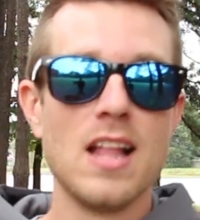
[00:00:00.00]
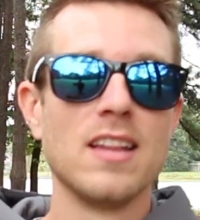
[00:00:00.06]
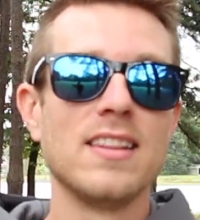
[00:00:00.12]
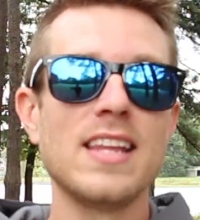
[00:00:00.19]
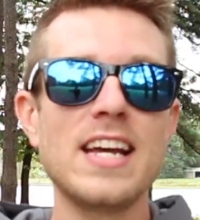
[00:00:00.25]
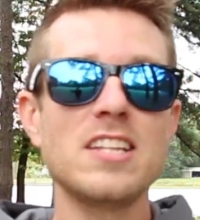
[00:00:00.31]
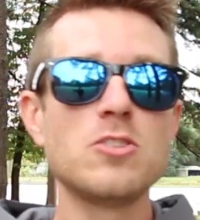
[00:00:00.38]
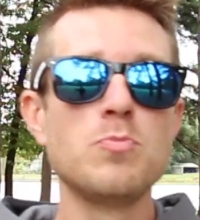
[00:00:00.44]

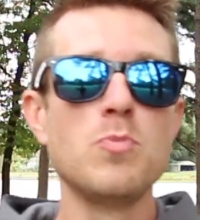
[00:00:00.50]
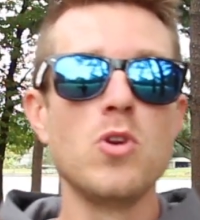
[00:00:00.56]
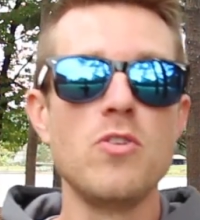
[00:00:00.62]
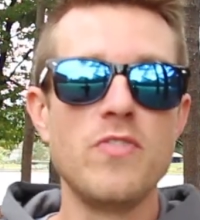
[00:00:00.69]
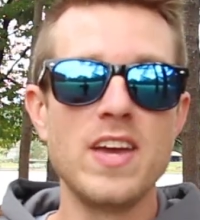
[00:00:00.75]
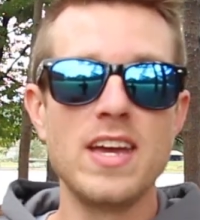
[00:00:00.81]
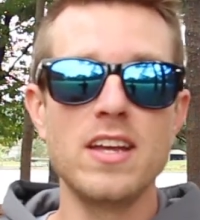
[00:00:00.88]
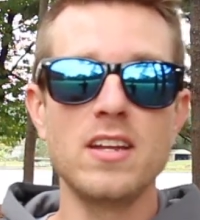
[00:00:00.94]
Let's
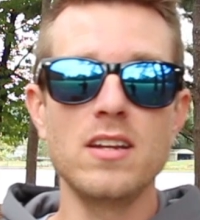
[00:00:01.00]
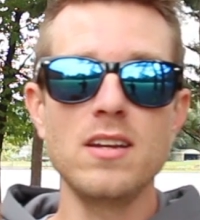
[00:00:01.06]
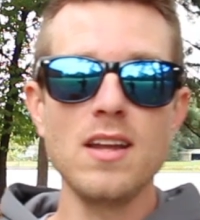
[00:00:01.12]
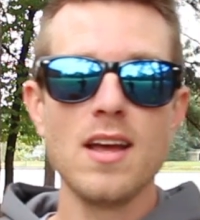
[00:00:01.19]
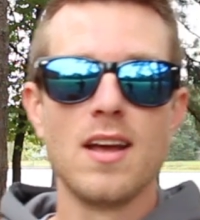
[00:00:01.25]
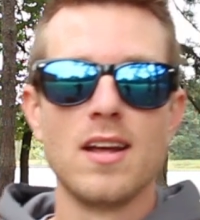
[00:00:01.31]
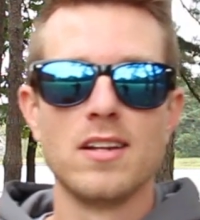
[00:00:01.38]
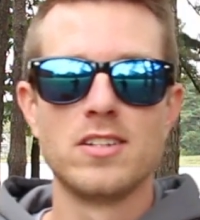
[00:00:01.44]
move in
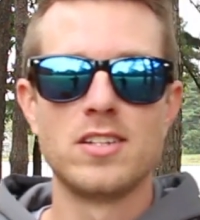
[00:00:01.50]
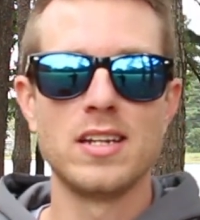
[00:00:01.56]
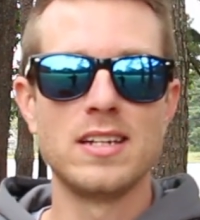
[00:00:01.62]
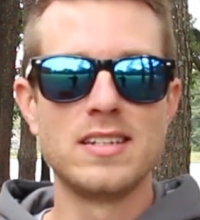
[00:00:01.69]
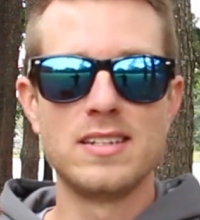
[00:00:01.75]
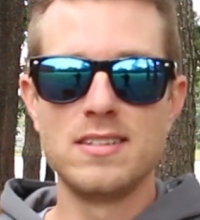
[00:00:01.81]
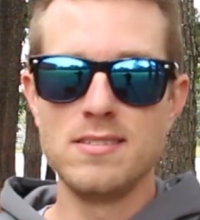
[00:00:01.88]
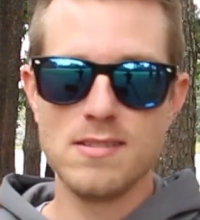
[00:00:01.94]

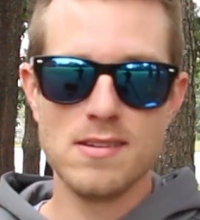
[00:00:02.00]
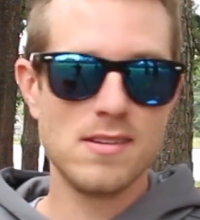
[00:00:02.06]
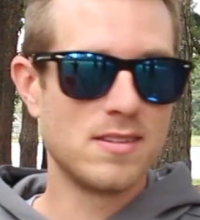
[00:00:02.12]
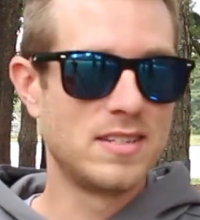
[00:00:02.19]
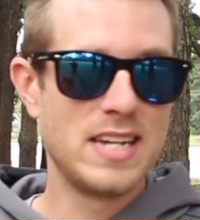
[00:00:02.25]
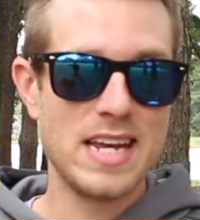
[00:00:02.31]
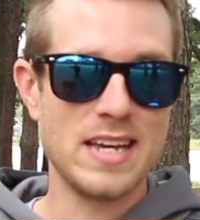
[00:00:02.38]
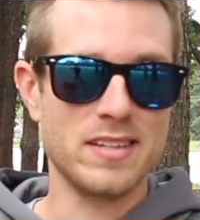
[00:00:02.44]
to
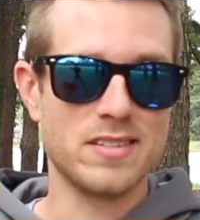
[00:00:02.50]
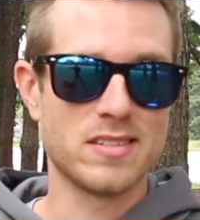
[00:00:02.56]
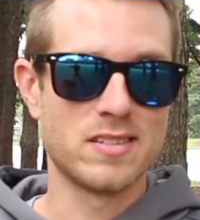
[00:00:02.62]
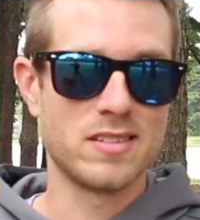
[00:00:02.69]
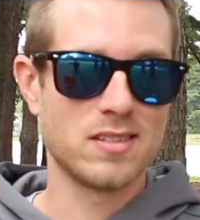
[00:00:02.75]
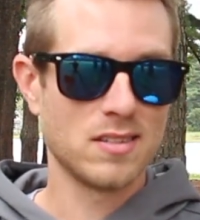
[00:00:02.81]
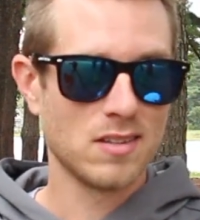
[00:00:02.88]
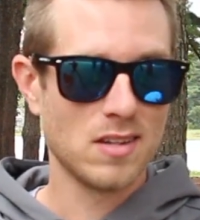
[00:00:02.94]

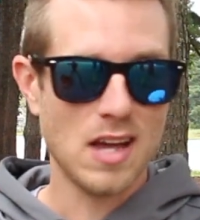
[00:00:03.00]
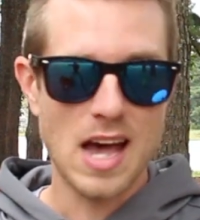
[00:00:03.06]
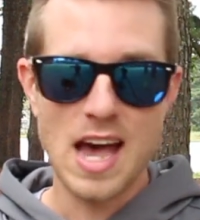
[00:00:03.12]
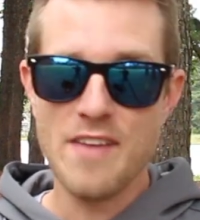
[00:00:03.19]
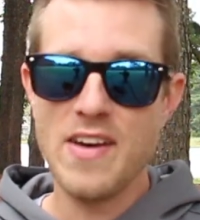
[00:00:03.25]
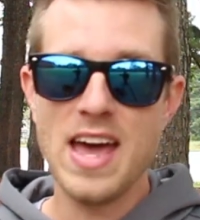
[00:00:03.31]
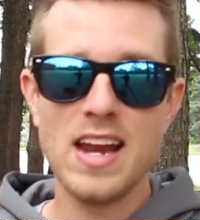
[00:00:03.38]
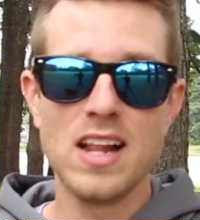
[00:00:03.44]
discs.
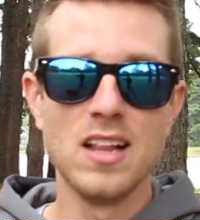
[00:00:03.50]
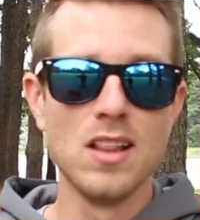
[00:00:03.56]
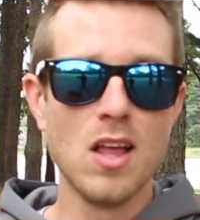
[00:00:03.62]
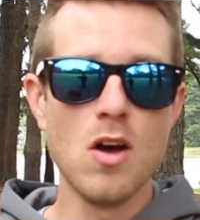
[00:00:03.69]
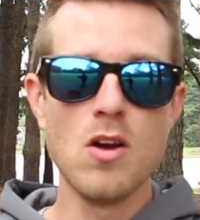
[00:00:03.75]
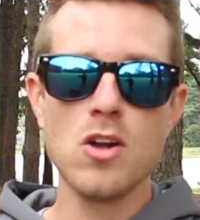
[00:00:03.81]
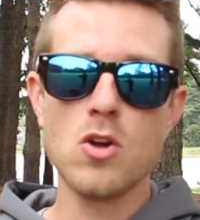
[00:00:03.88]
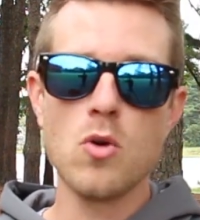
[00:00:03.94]
I've had a
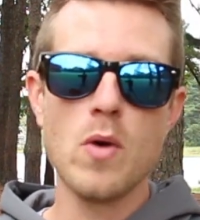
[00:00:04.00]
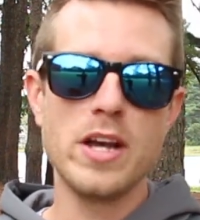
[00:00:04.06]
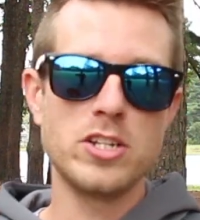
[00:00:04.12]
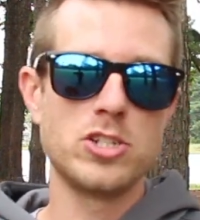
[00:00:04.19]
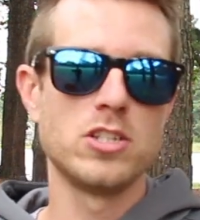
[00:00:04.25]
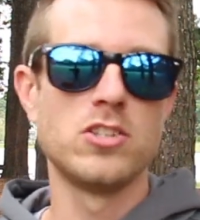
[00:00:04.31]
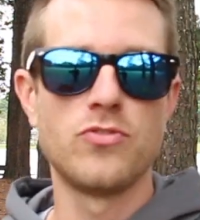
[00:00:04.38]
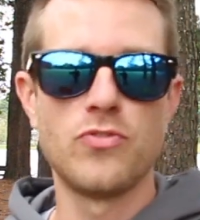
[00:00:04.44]
load of
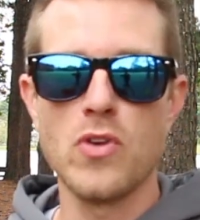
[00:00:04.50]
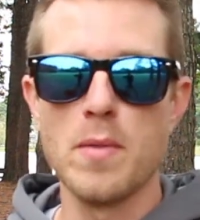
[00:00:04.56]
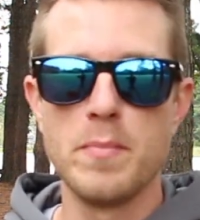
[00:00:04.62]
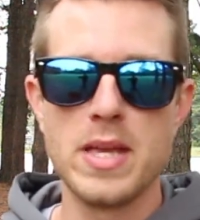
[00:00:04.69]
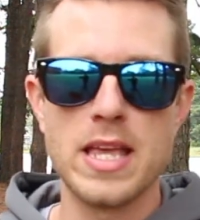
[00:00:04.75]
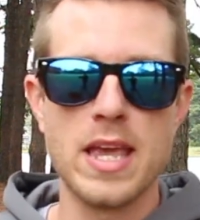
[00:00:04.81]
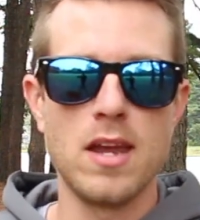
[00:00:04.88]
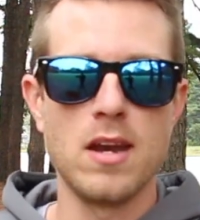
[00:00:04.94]
questions from
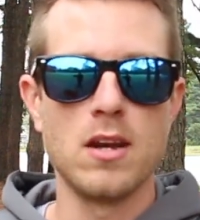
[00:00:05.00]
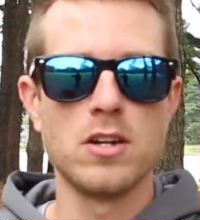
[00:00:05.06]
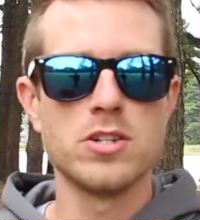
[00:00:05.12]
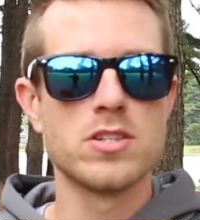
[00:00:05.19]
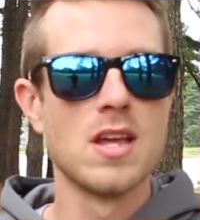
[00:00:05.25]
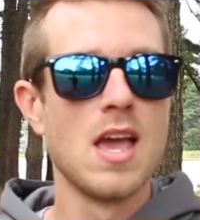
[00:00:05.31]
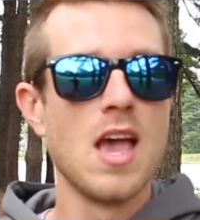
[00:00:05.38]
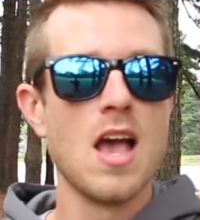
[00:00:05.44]

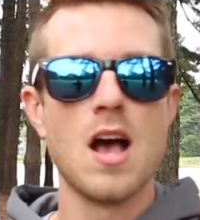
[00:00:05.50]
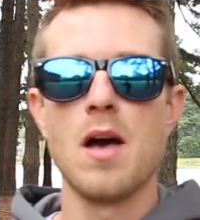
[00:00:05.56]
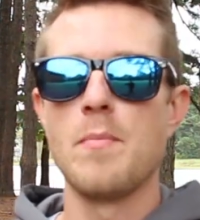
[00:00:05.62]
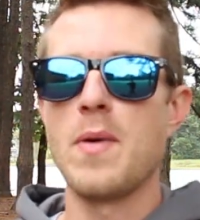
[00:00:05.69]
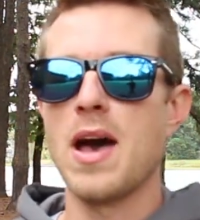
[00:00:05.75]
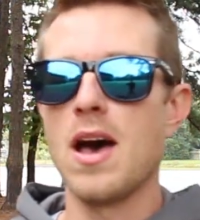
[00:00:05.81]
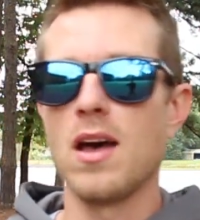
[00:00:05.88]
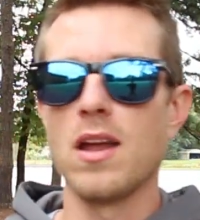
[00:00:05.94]
beginners
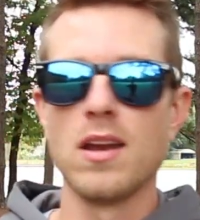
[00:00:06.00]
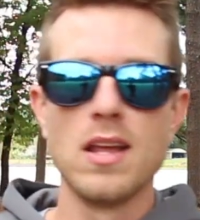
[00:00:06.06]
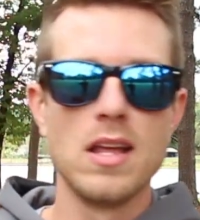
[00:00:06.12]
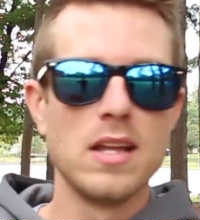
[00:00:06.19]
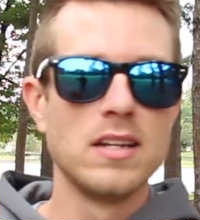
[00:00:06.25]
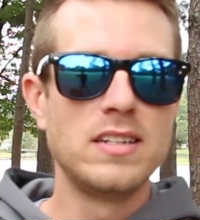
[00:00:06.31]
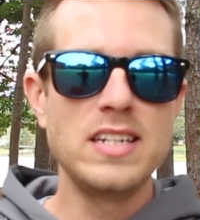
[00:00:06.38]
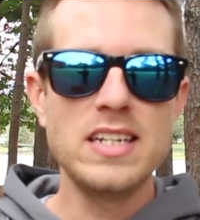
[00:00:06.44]
about
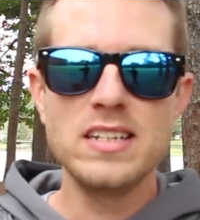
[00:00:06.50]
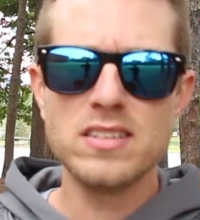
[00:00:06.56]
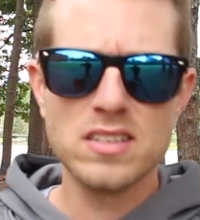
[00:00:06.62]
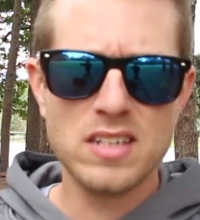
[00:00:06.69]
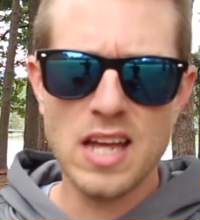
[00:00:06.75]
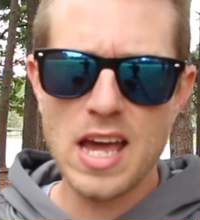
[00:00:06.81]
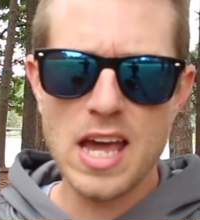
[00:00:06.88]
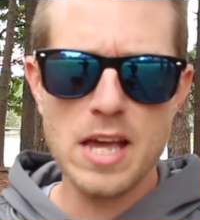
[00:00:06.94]

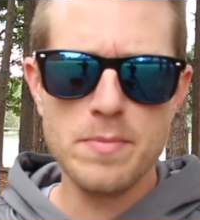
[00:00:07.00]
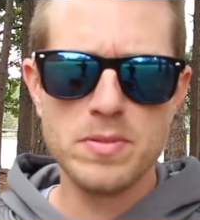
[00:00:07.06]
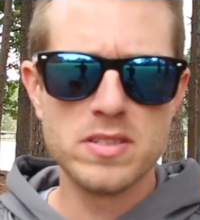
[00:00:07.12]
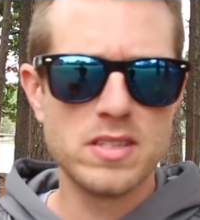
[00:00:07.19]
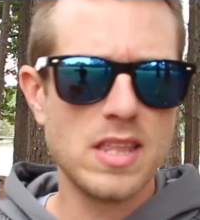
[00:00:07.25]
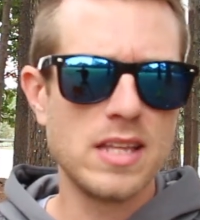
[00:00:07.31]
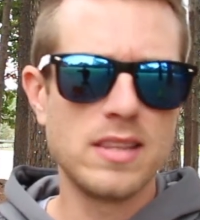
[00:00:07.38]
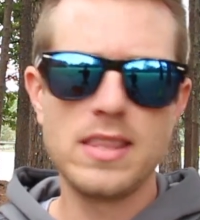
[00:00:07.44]
disc
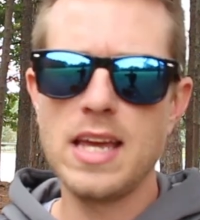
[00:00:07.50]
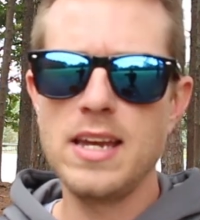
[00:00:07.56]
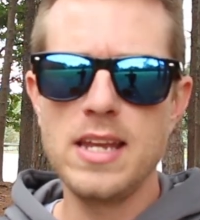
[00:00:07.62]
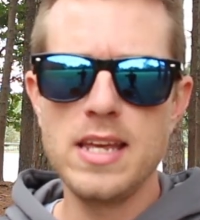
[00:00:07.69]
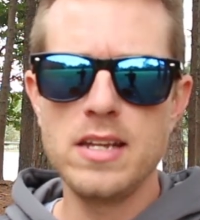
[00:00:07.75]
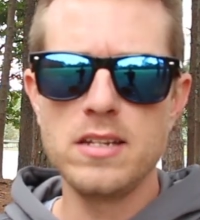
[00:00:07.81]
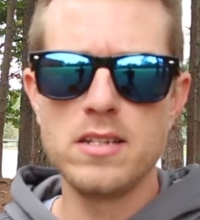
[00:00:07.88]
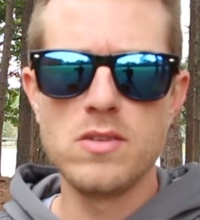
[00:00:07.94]
types that they
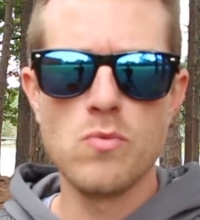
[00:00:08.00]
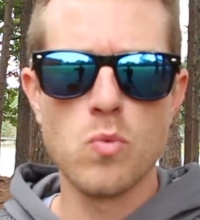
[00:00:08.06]
need